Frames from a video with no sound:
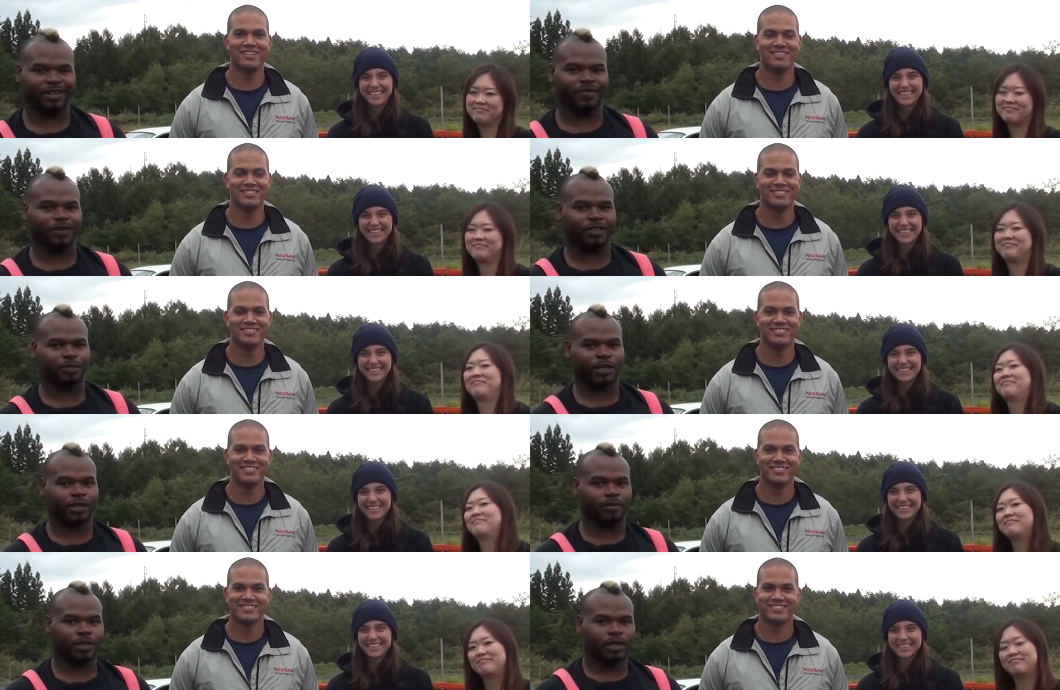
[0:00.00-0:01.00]
Speaker 1: that fixed. But
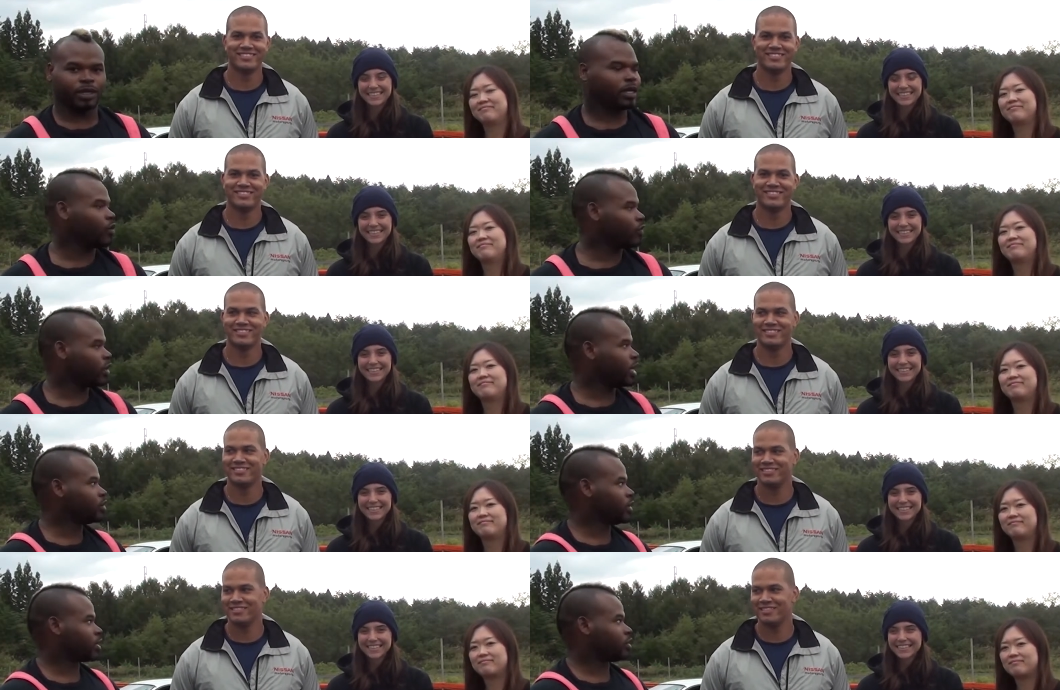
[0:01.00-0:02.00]
overall,
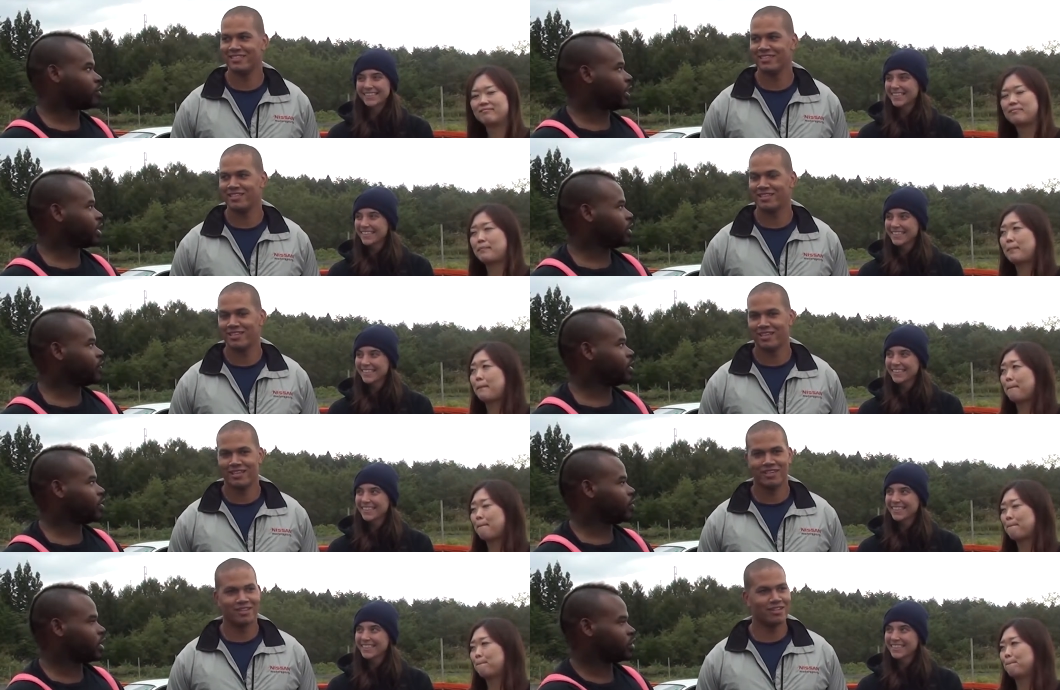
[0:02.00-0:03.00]
how'd you like the track and
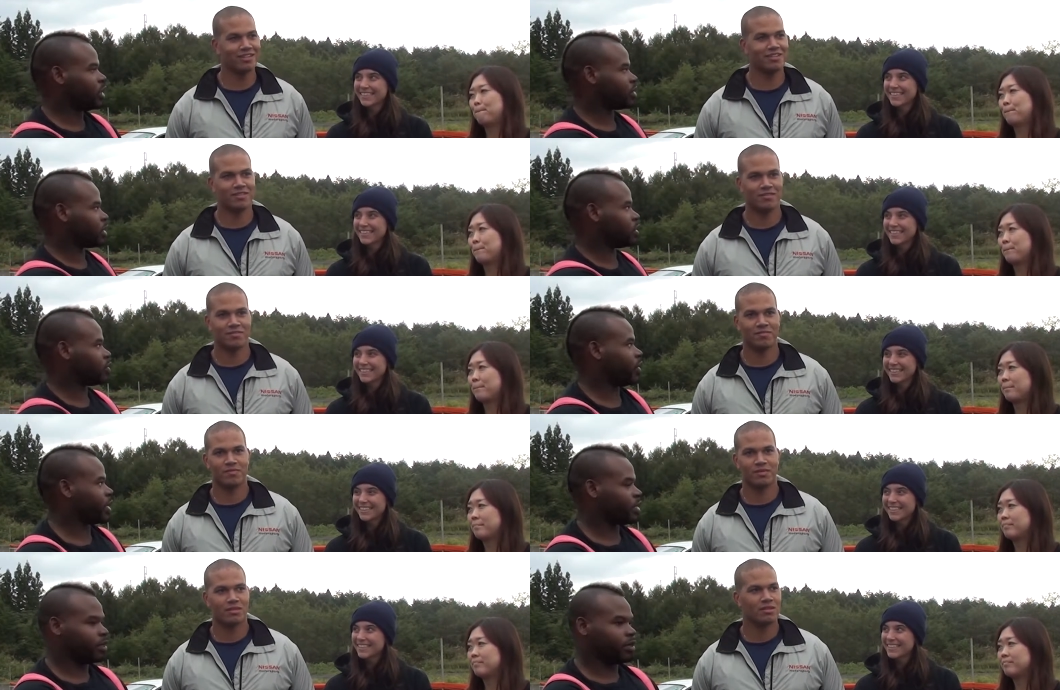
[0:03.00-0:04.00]
everything? Well, how'd you guys like the
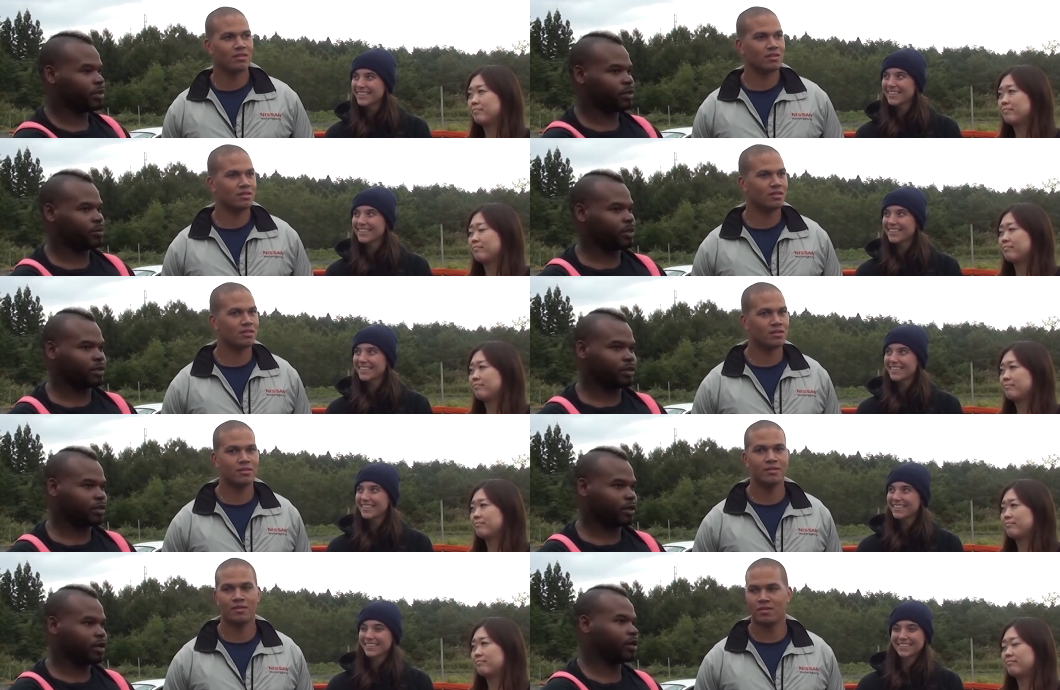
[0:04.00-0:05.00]
track and
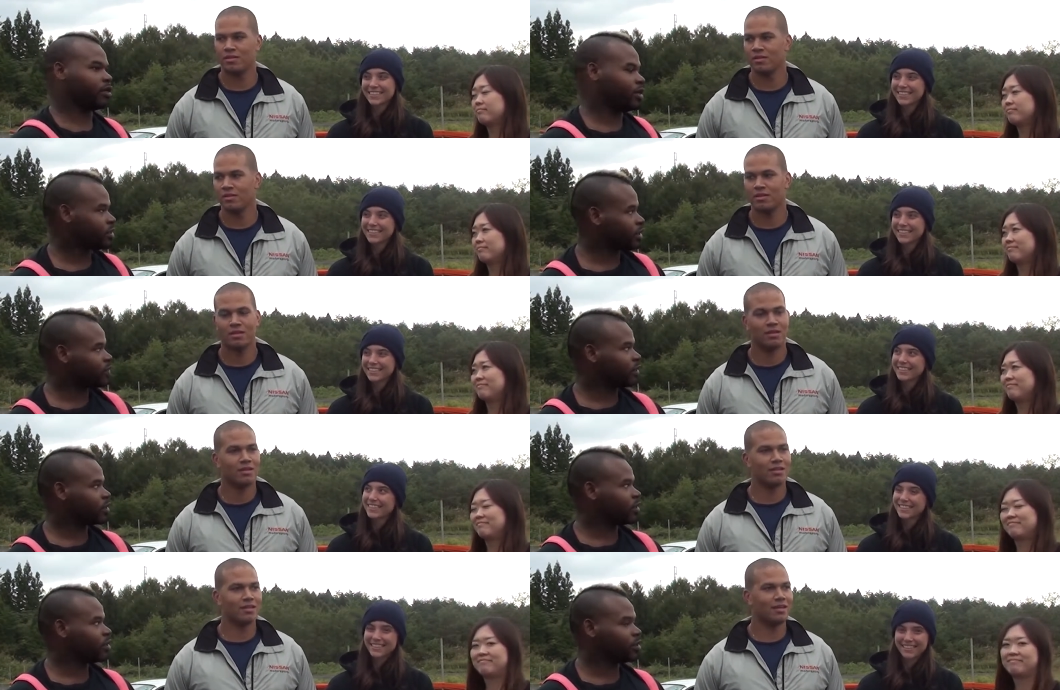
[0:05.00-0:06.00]
the car and all that stuff
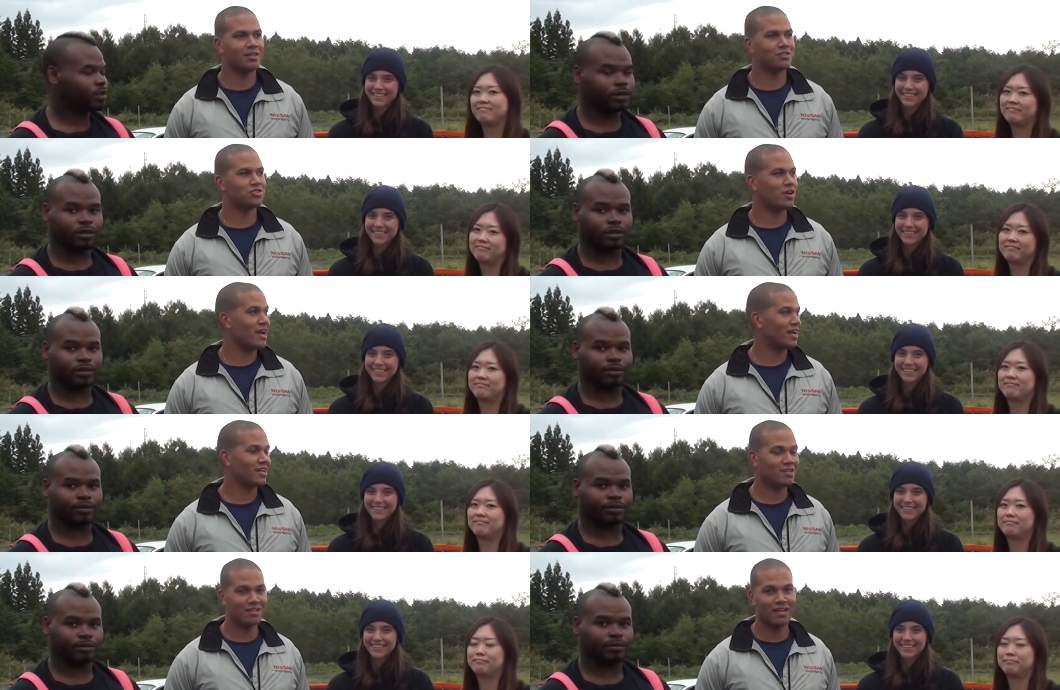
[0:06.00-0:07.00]
like
Speaker 2: that? Yeah, the track
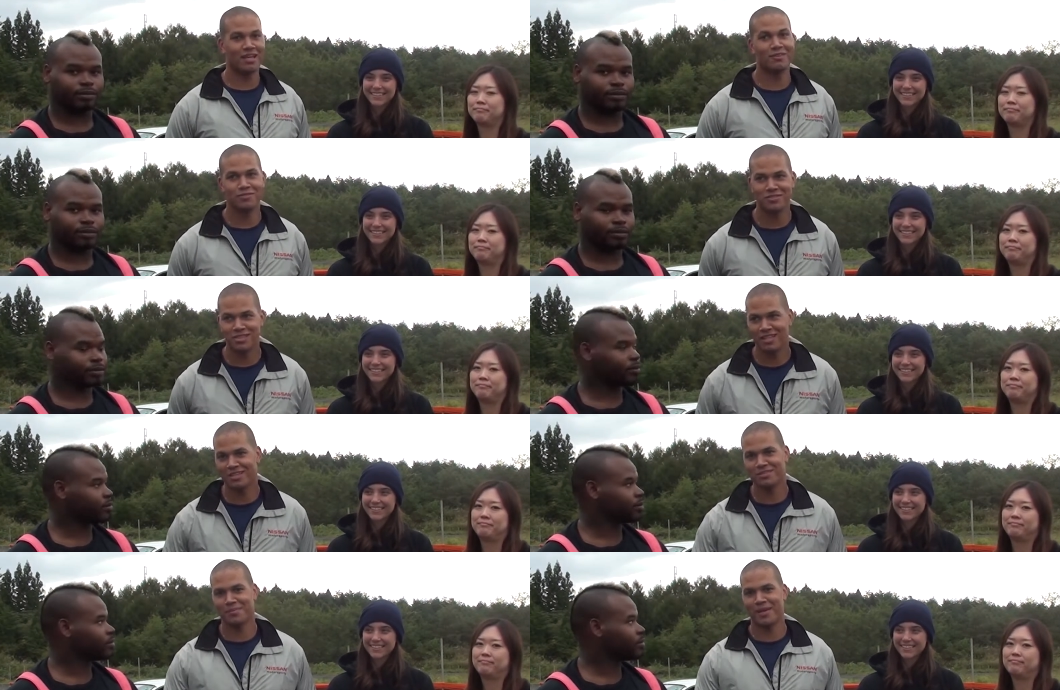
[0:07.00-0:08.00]
and the
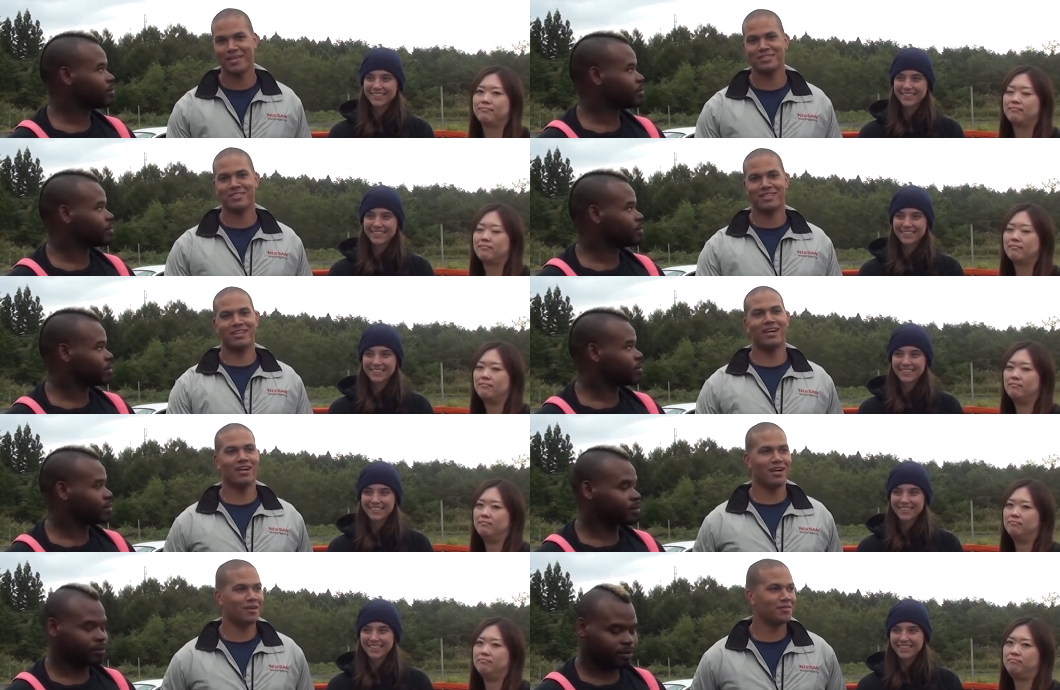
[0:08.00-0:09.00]
facility is amazing.
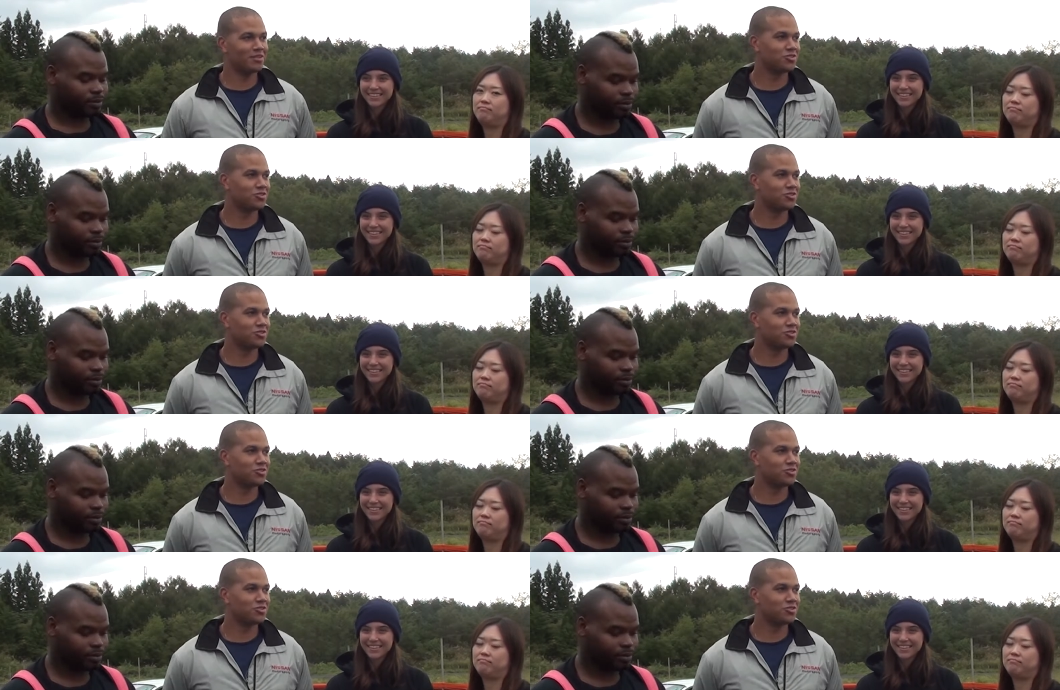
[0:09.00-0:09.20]
The